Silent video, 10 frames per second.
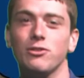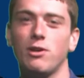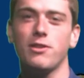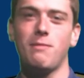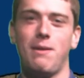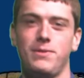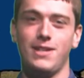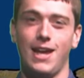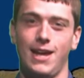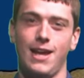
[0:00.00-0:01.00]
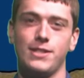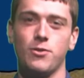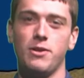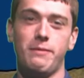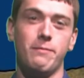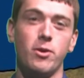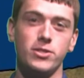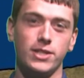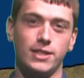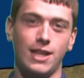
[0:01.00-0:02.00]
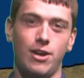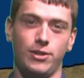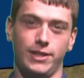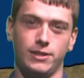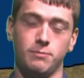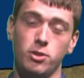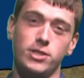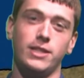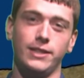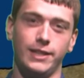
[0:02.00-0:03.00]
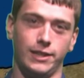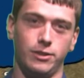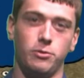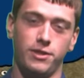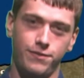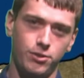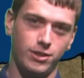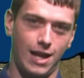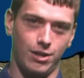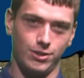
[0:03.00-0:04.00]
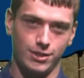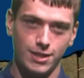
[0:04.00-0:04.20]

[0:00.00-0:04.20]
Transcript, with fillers: The map today, it's going to be mostly cloudy, mostly clear, with a few clouds.